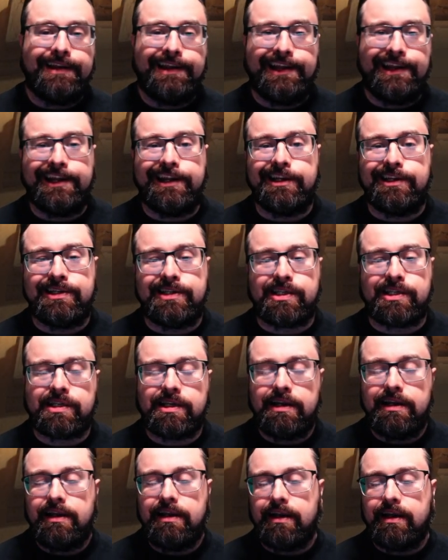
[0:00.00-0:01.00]
is
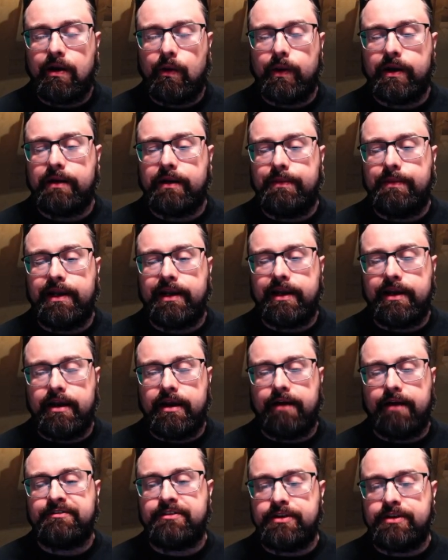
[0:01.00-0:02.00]
going to be
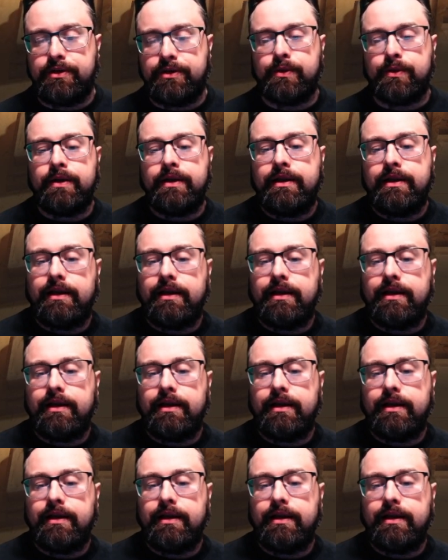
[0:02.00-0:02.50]
enough to